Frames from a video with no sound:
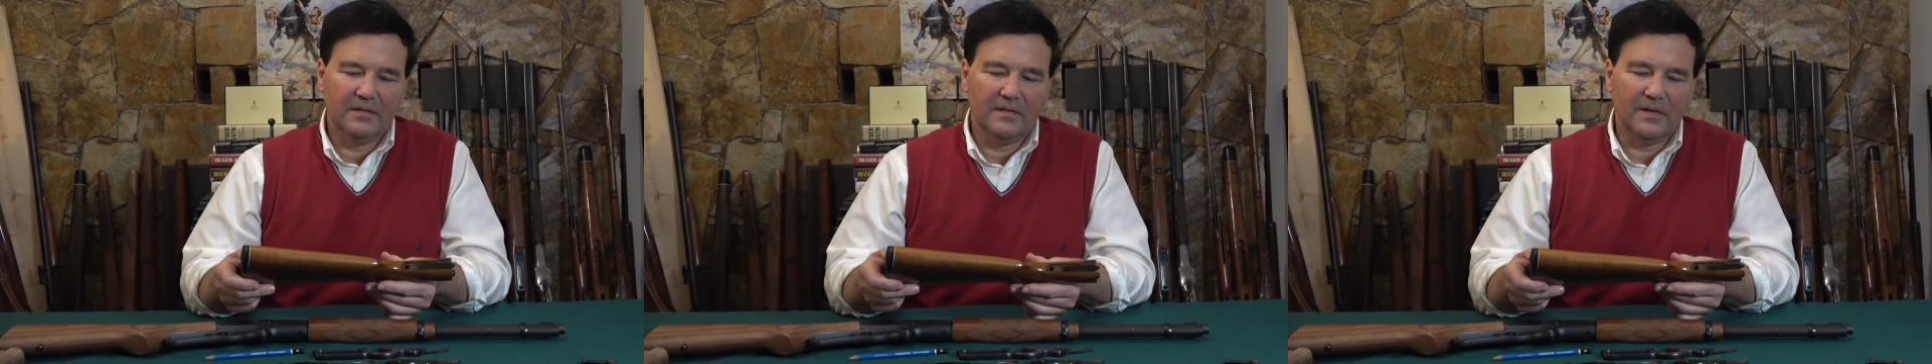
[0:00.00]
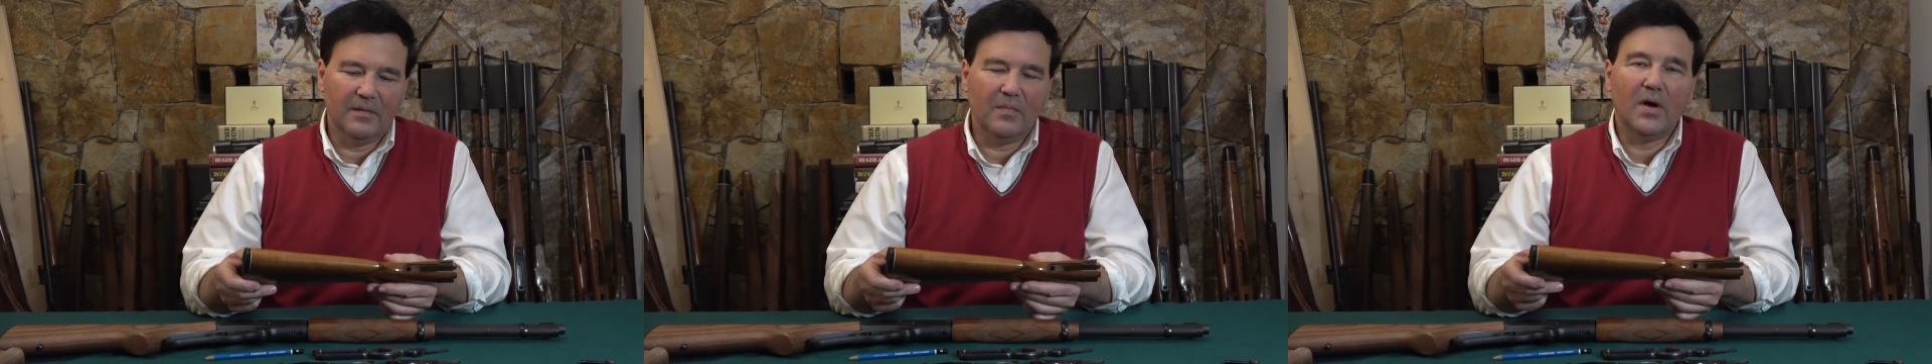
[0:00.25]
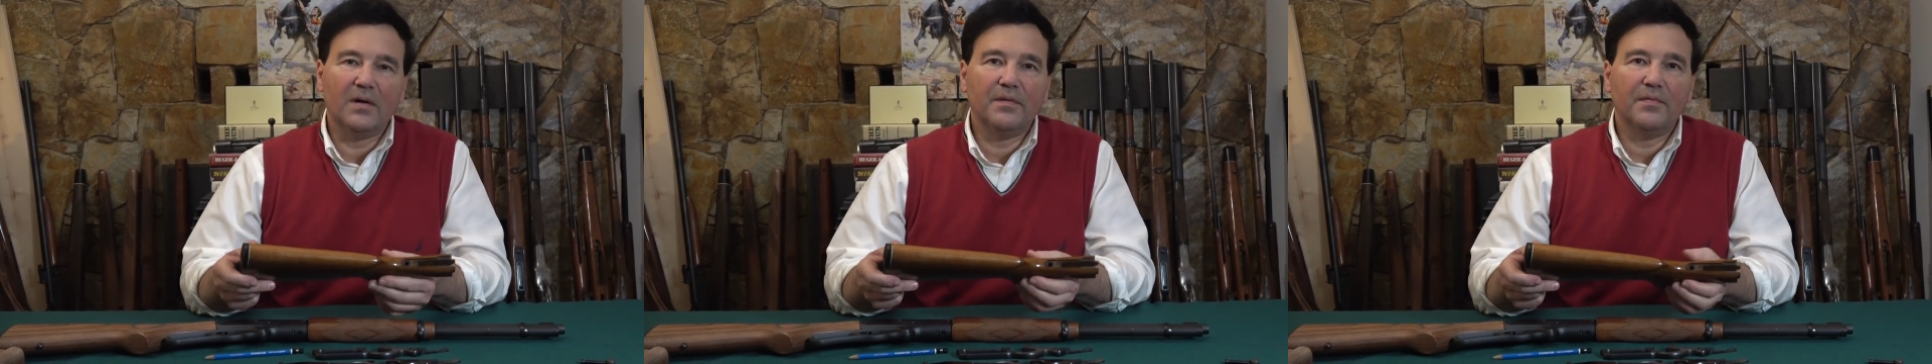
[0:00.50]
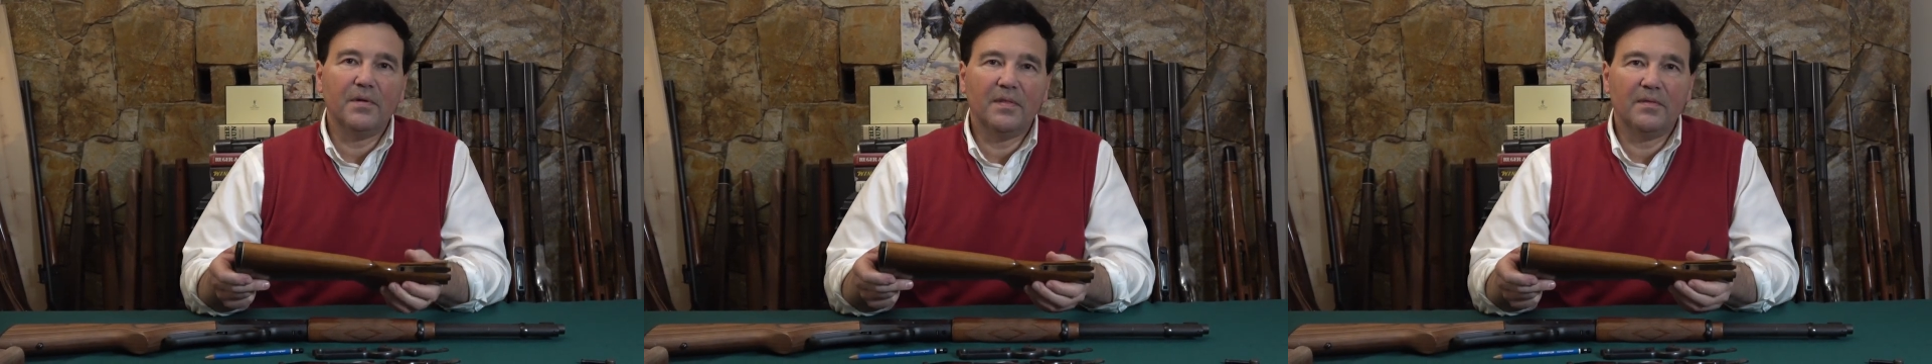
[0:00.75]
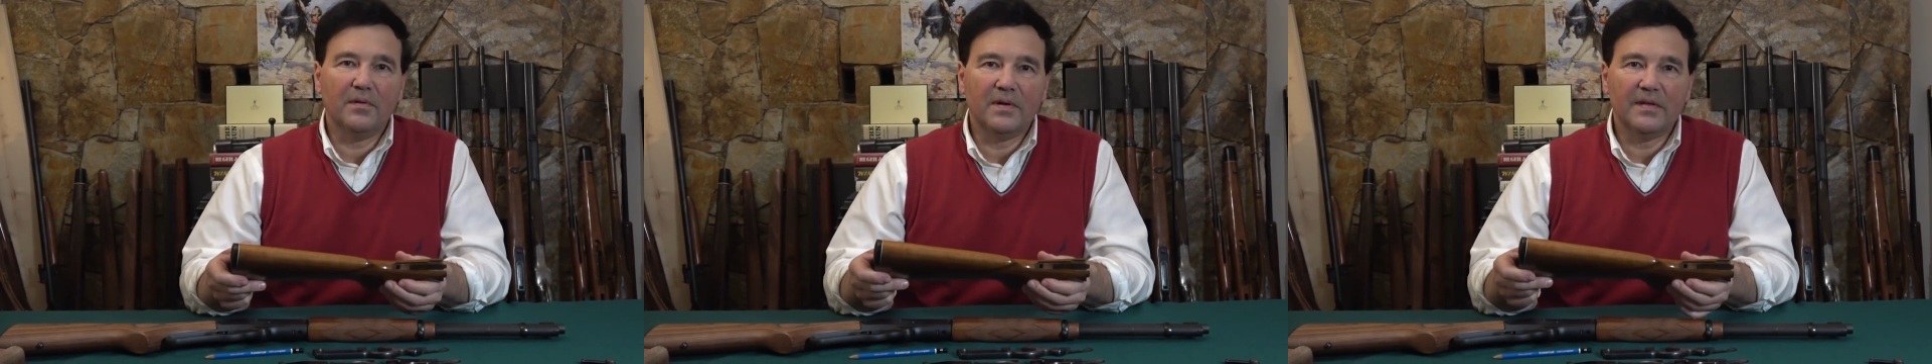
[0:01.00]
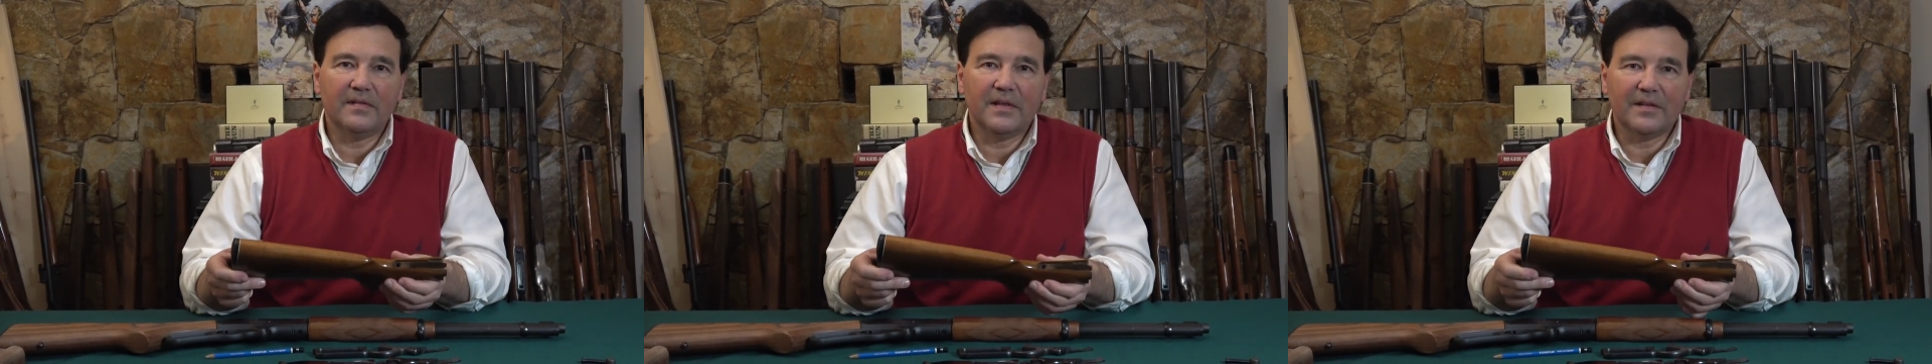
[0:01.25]
It's a model
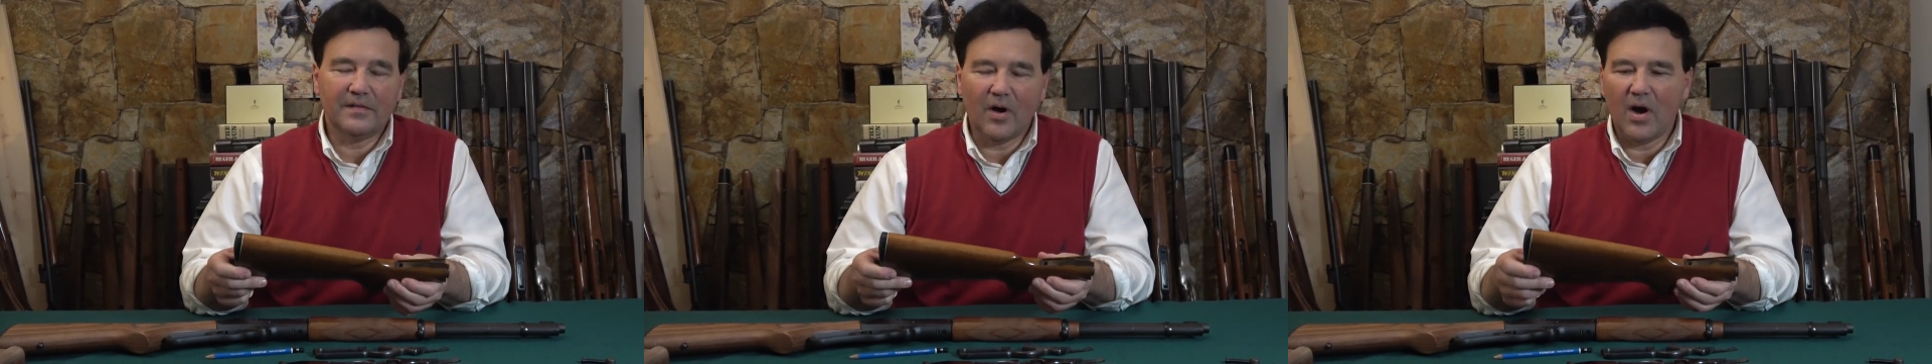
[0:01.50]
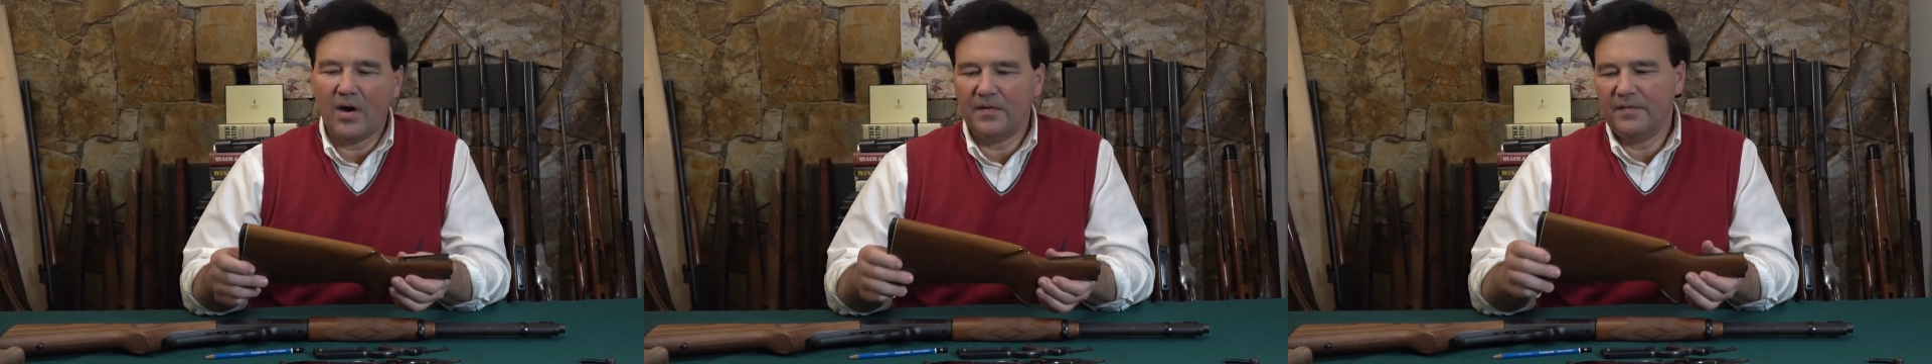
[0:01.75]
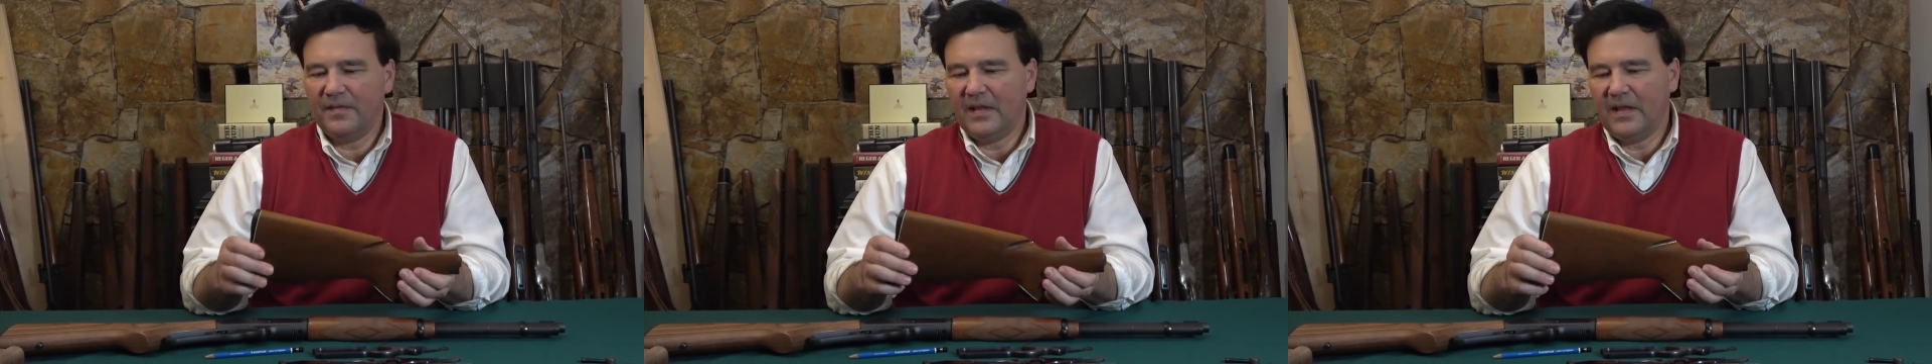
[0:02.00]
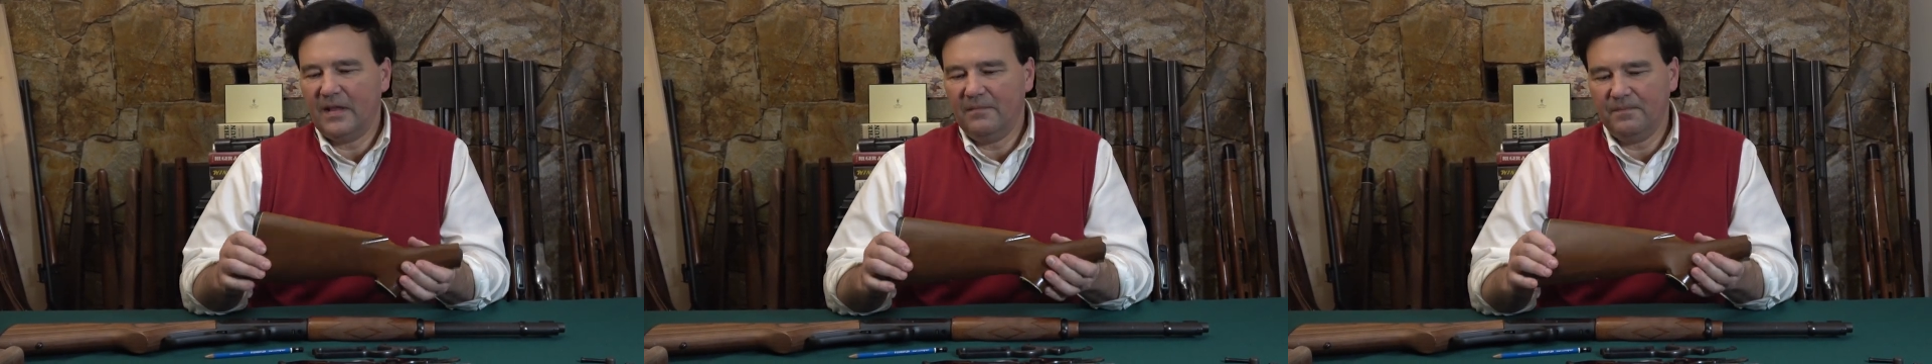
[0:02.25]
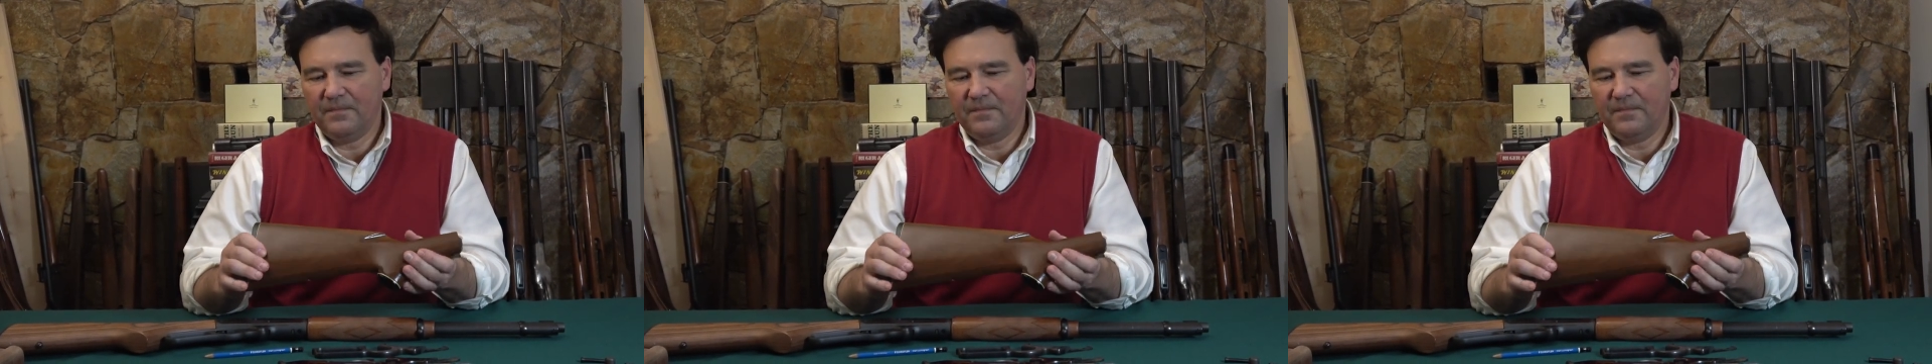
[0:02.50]
336 RC,